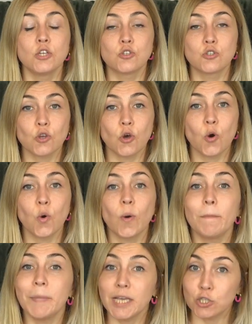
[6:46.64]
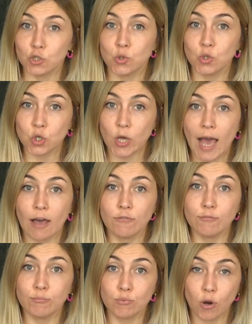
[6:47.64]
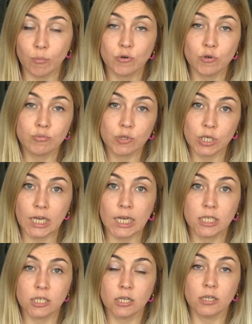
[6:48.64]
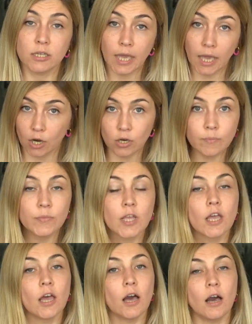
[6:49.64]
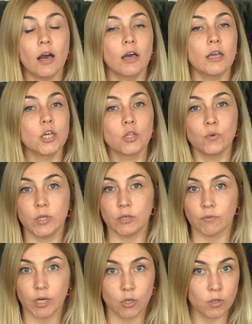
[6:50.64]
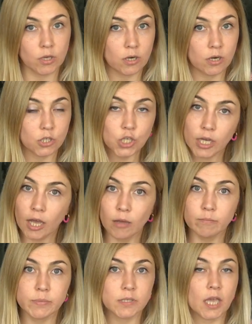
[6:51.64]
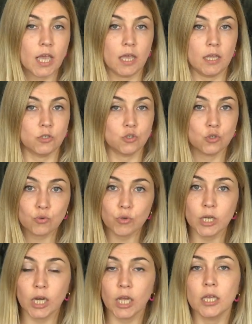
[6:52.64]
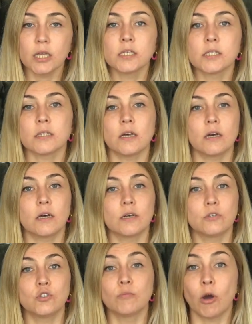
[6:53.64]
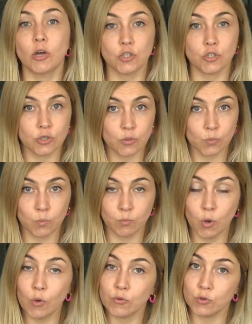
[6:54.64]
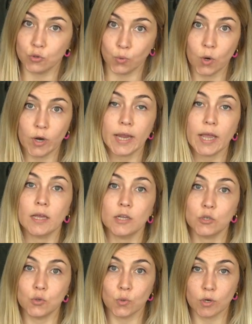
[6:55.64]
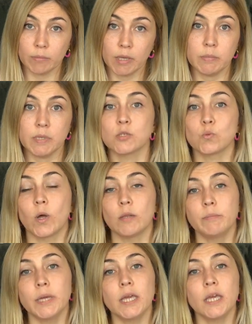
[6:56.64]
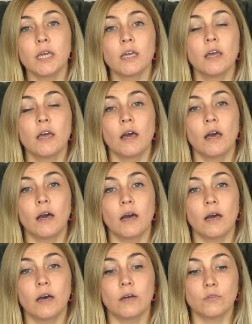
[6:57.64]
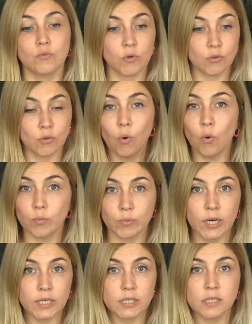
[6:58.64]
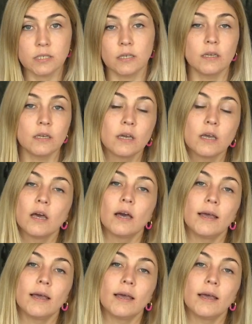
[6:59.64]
So make sure to have proper prenatal care, including regular checkups and screenings to monitor both your and your baby's well-being throughout the whole pregnancy.